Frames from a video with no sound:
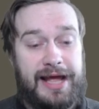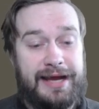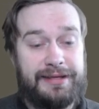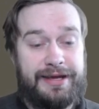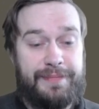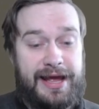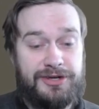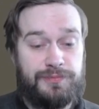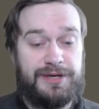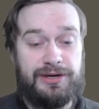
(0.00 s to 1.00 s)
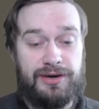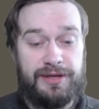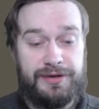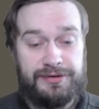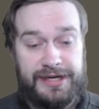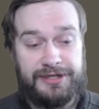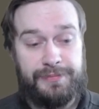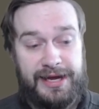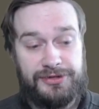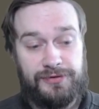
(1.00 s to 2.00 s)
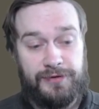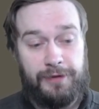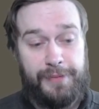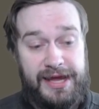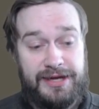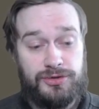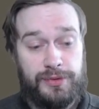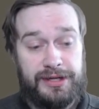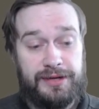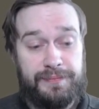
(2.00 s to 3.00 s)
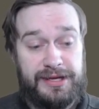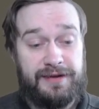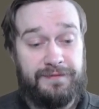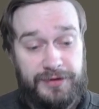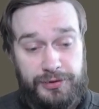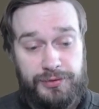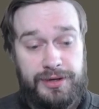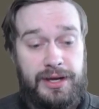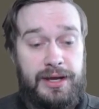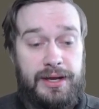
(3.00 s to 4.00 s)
Accolade badge appear on their deck's Master Vault page when they're being viewed.